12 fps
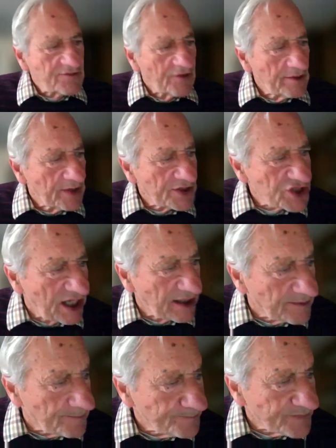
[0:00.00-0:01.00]
very much,
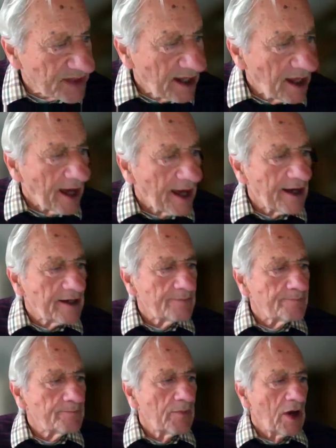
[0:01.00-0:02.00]
Alan.
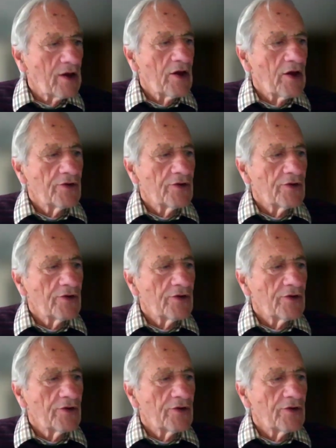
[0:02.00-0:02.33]
Um,